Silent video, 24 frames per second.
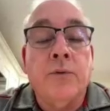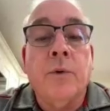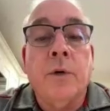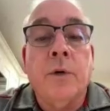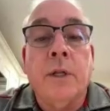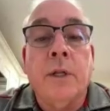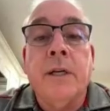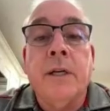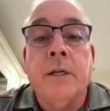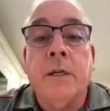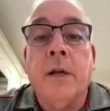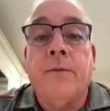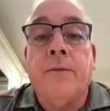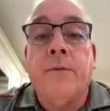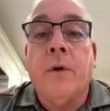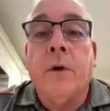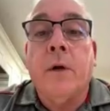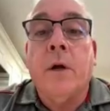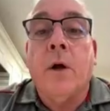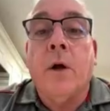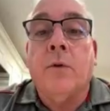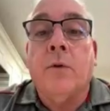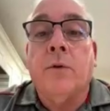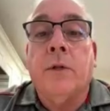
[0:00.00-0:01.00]
really
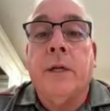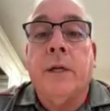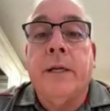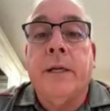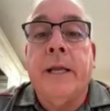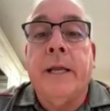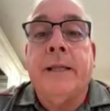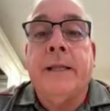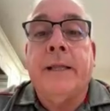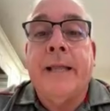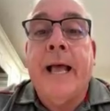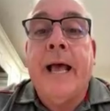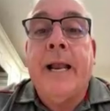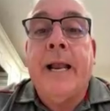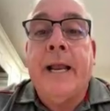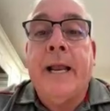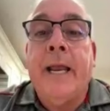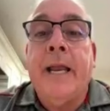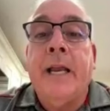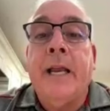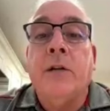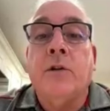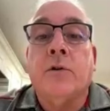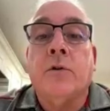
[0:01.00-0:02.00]
difficult to get that
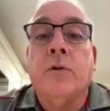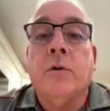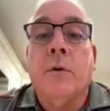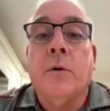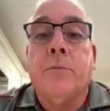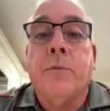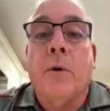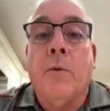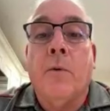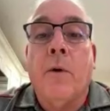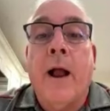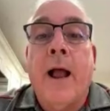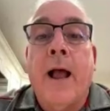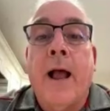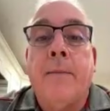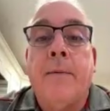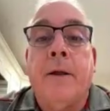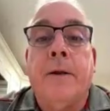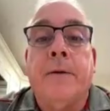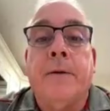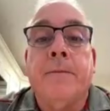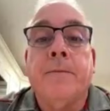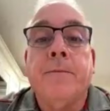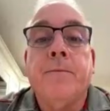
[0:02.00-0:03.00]
age group of
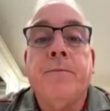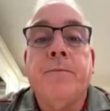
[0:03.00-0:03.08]
rabbit